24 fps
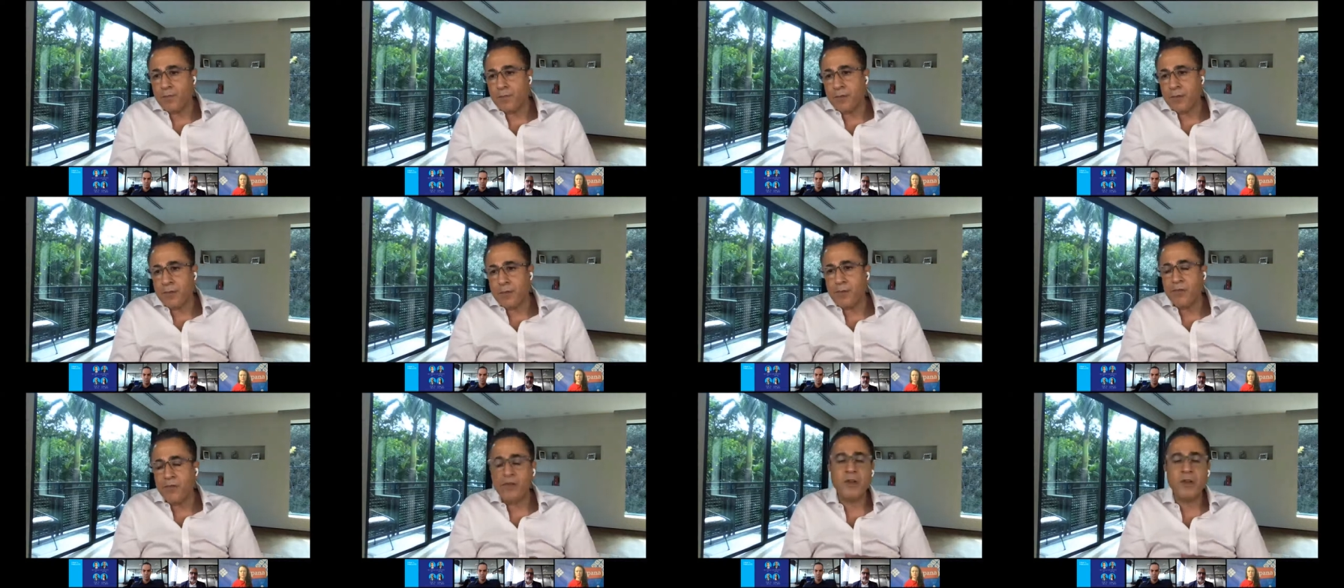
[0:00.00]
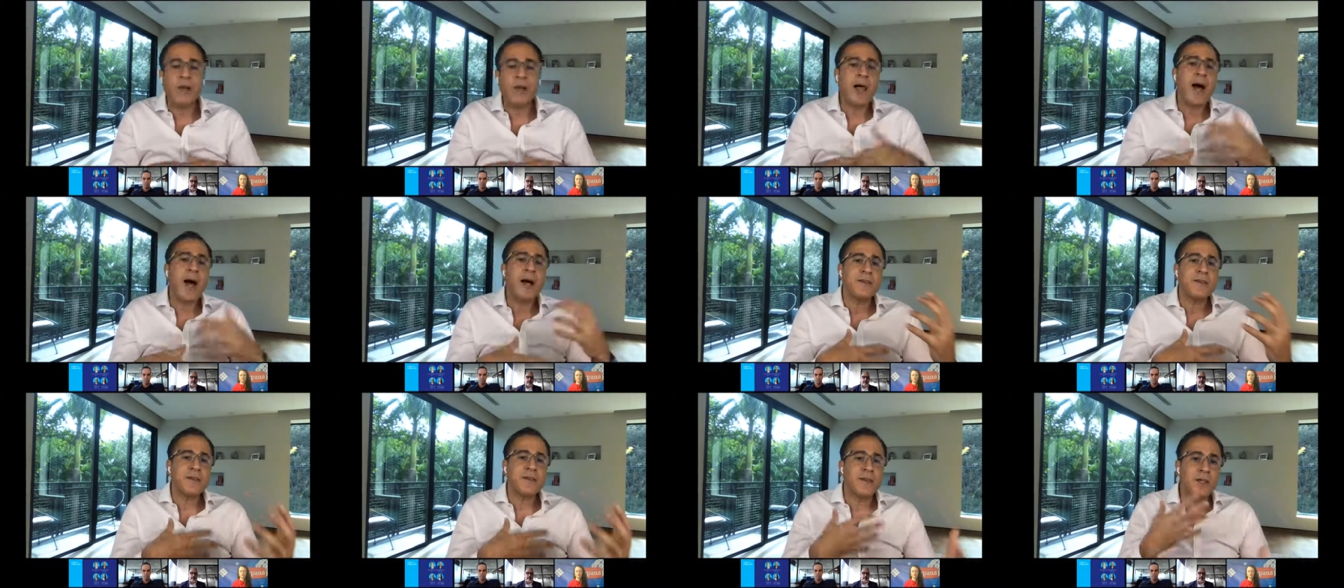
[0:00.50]
the
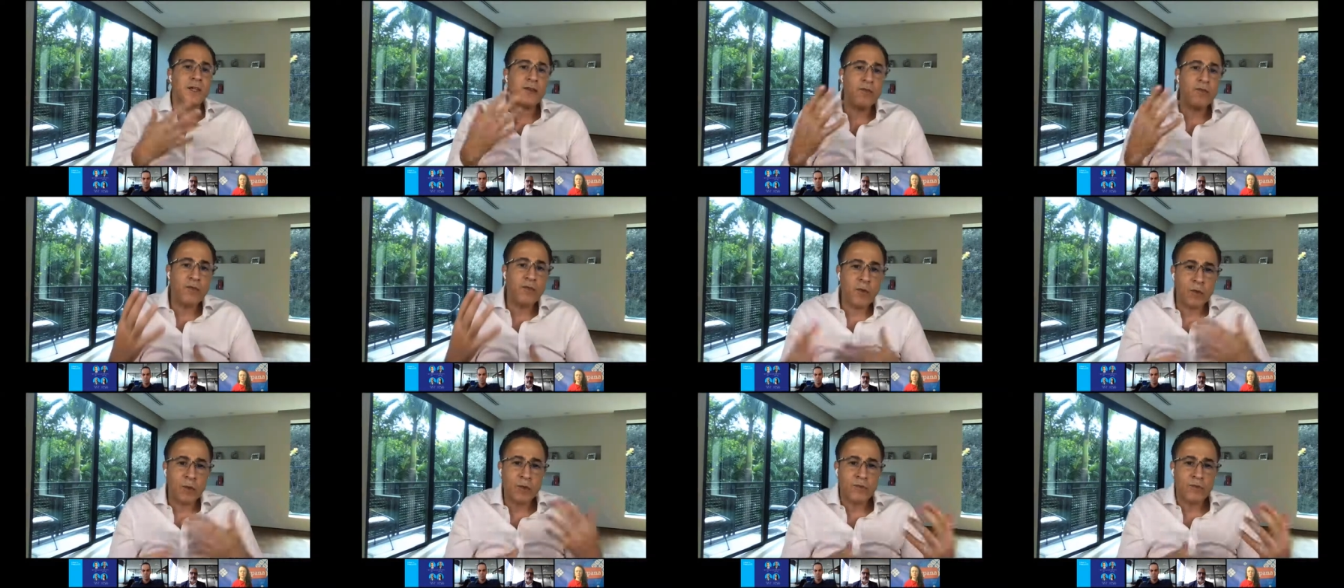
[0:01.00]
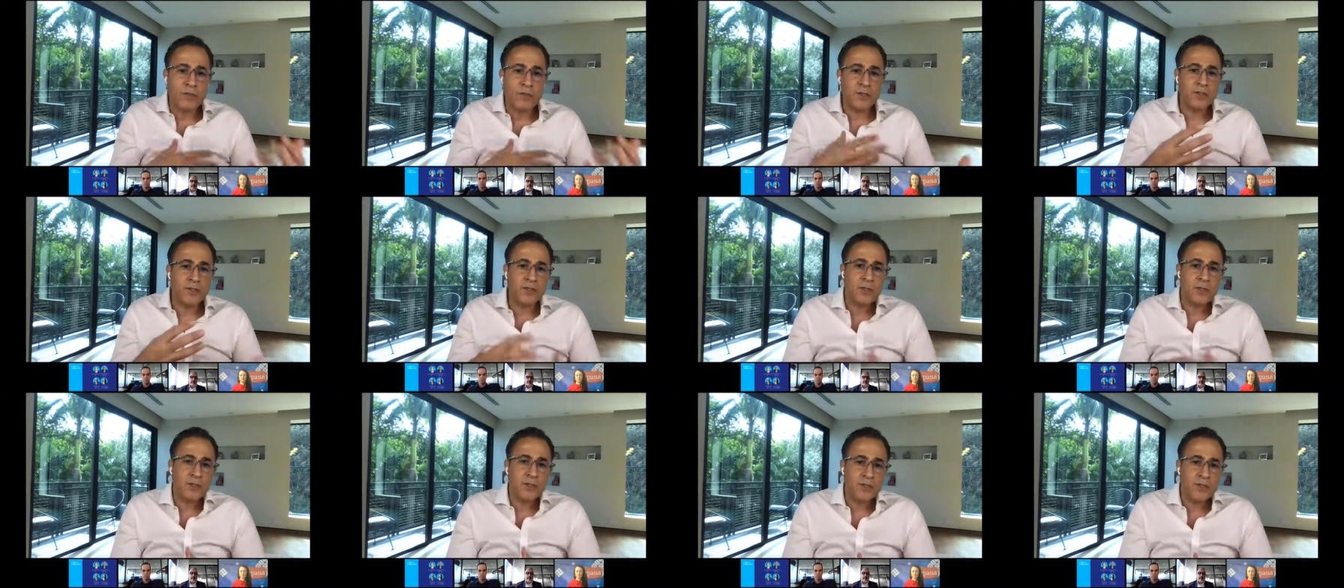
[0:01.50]
velocity of all of
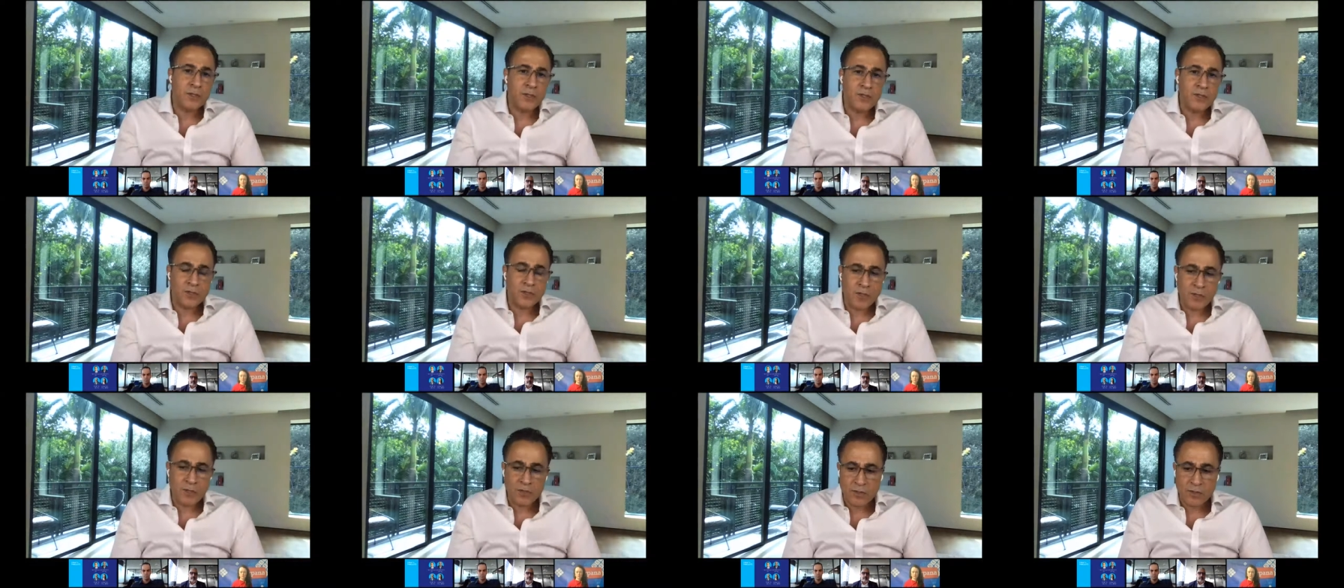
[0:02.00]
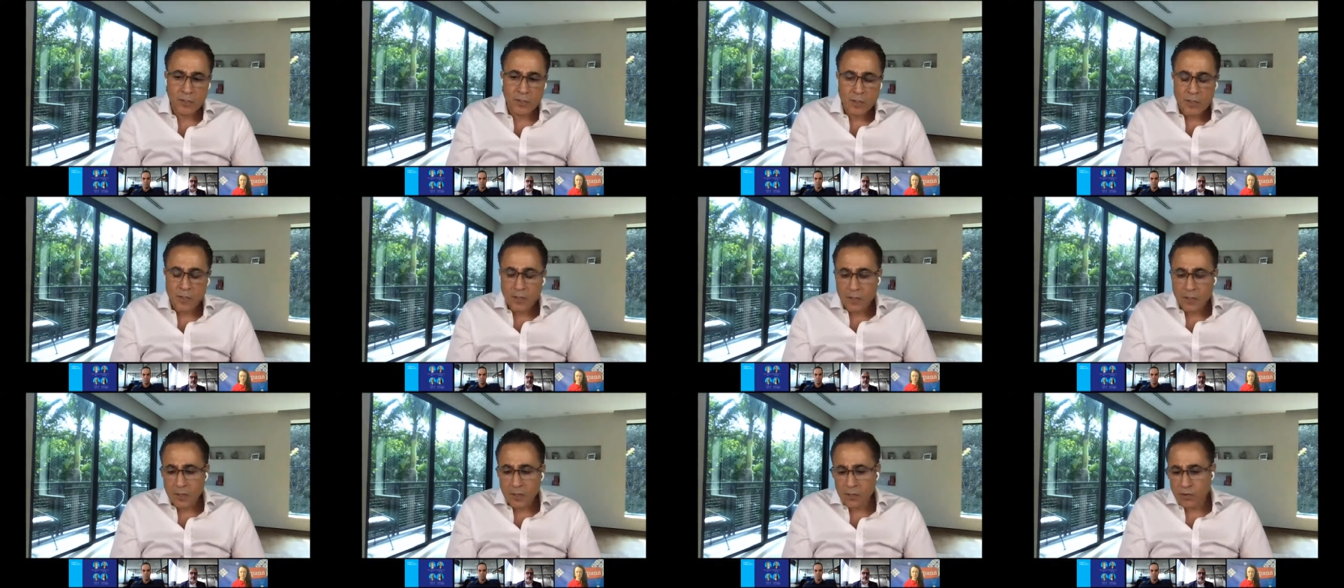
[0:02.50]
this
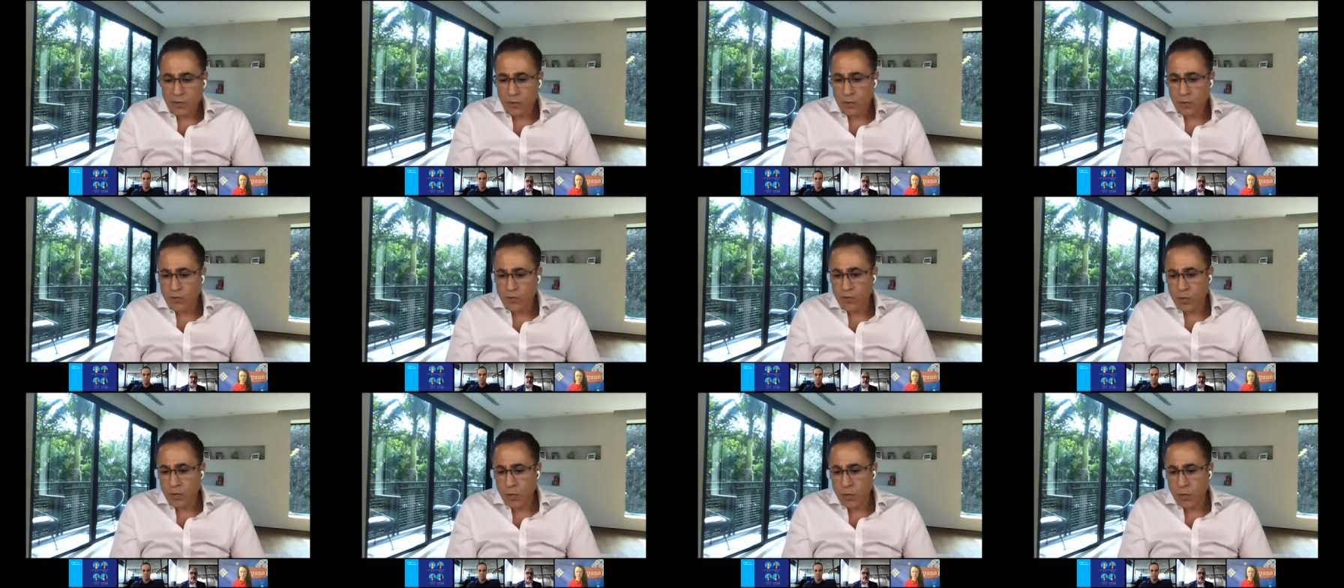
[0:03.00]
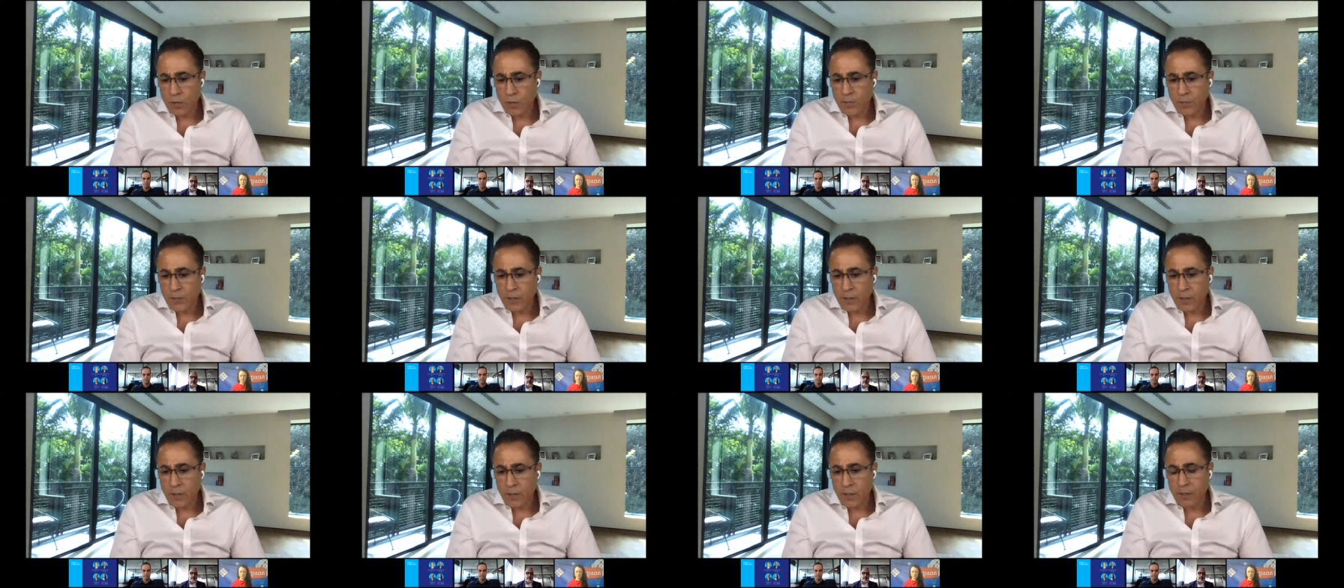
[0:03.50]
is also
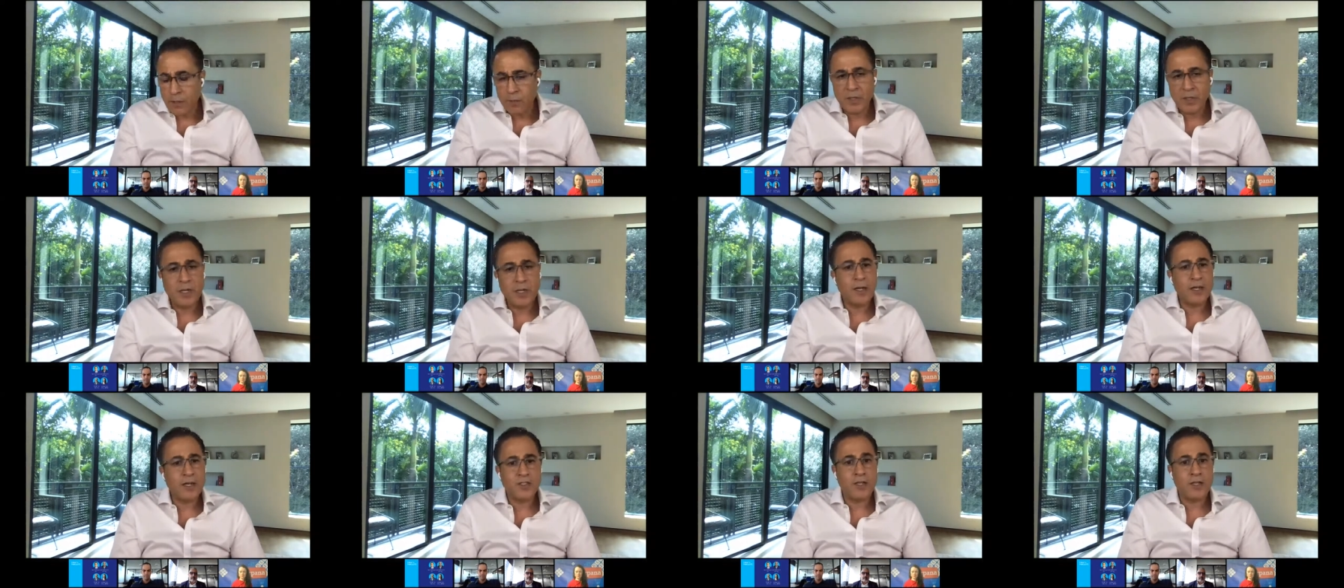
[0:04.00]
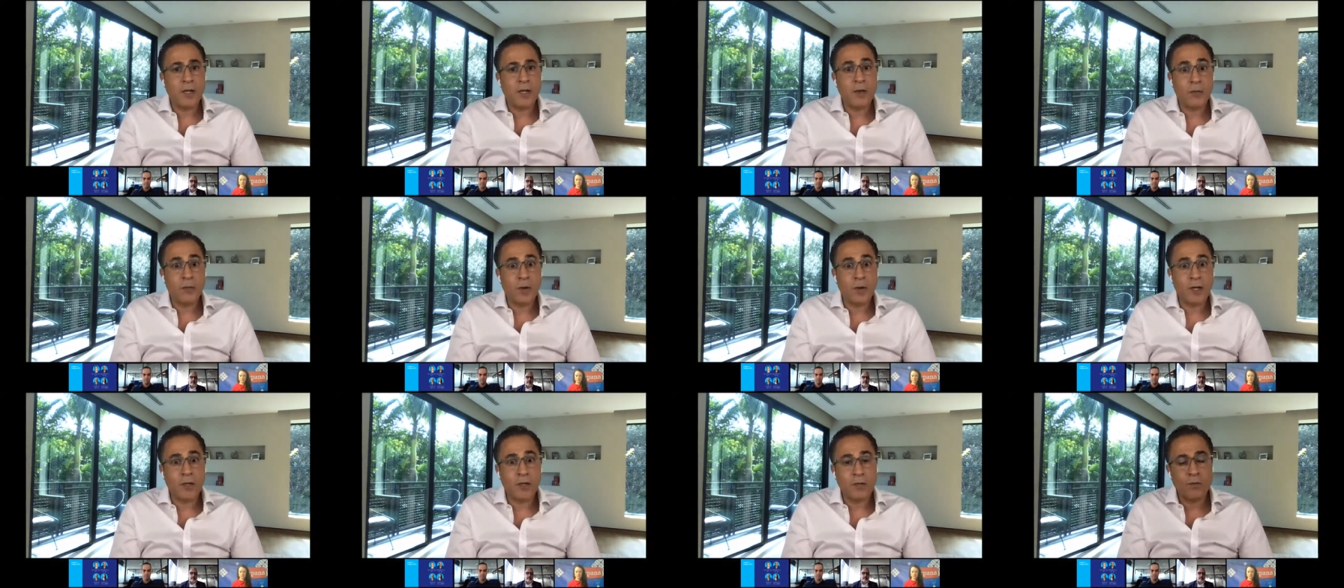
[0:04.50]
being
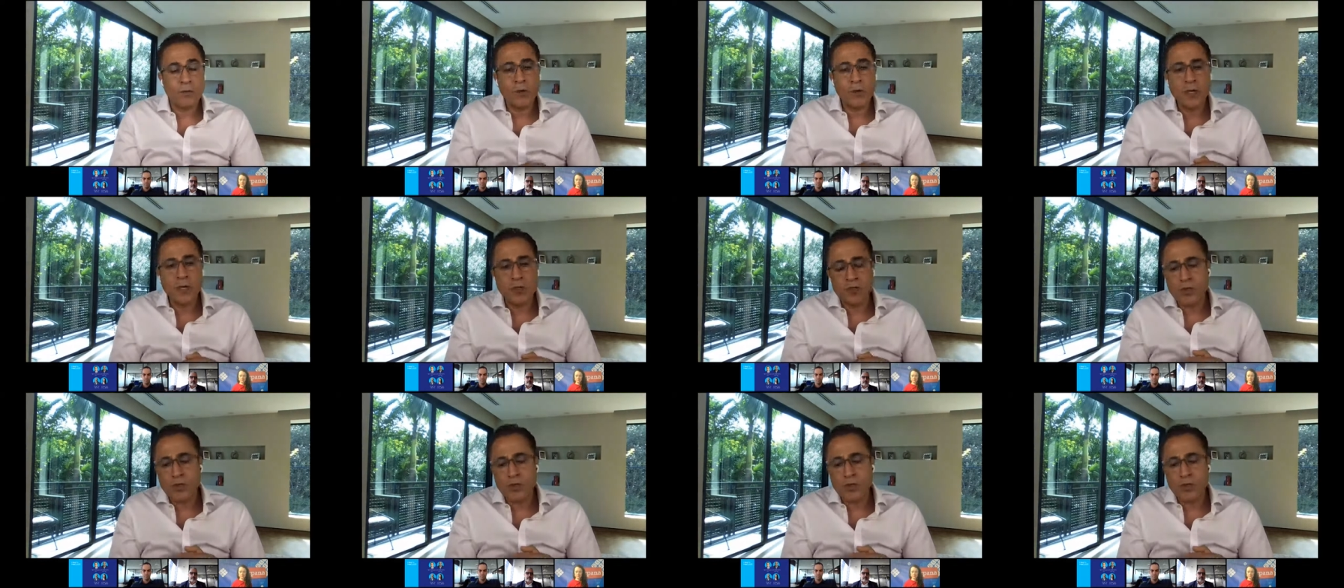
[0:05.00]
accelerated, right?